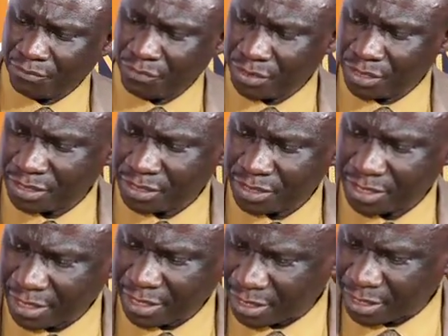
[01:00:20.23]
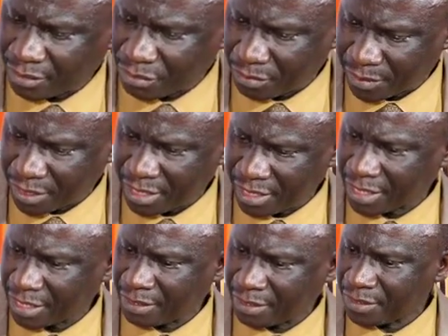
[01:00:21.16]
We set a committee
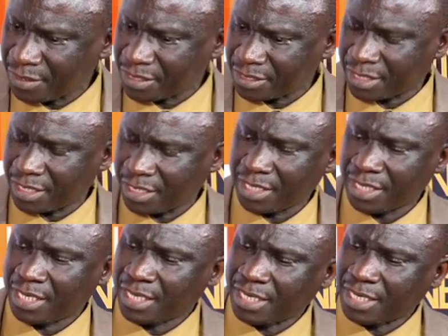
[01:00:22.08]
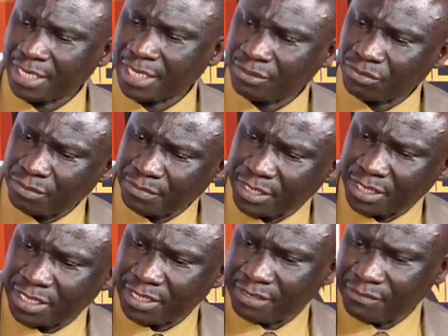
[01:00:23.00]
at the ministry, and that
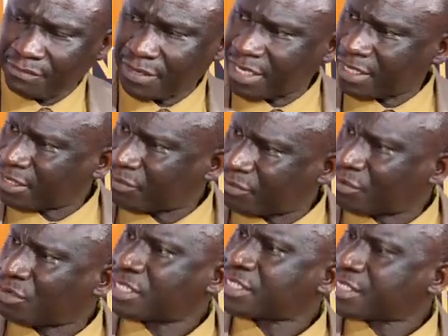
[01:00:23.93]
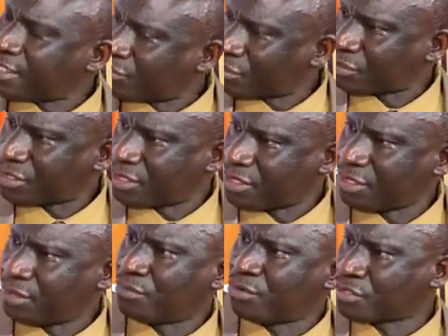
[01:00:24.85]
committee invited other sectors,
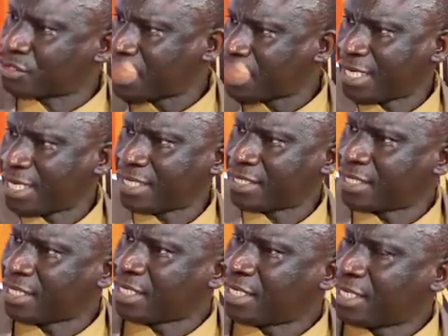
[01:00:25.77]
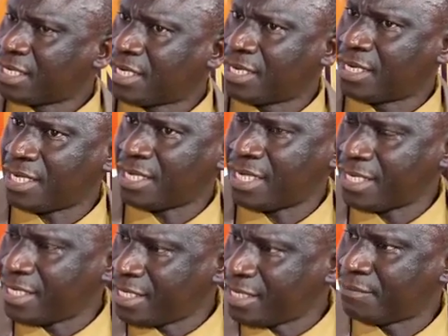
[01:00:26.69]
GBOS, Health,
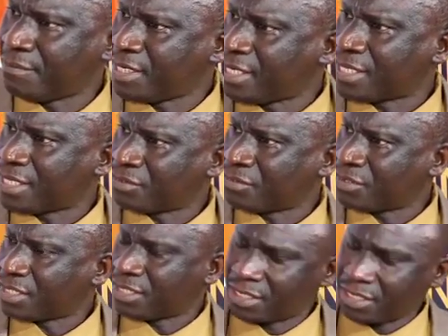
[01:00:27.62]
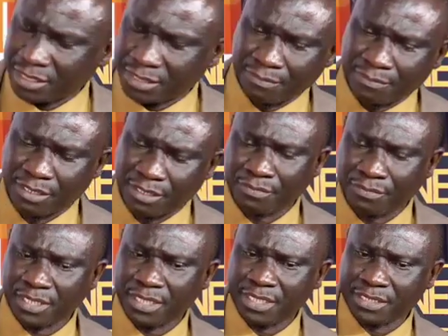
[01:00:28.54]
NDMA, National Disaster
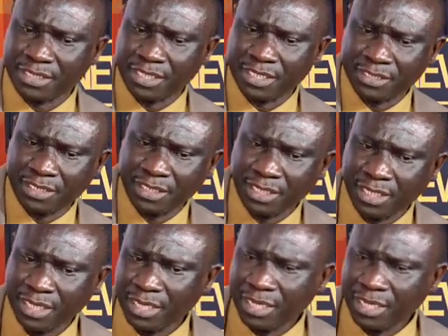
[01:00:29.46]
Management Agency,